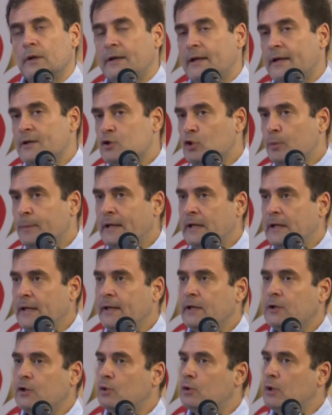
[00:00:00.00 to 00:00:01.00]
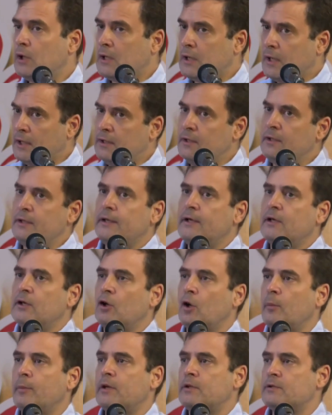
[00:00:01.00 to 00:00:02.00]
It has to be linked to the current
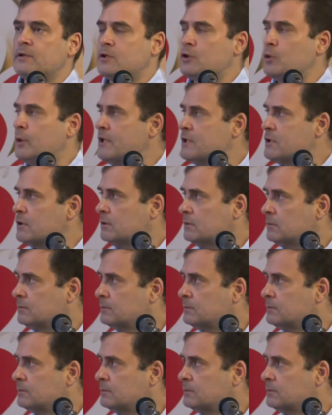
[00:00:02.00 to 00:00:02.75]
economic situation.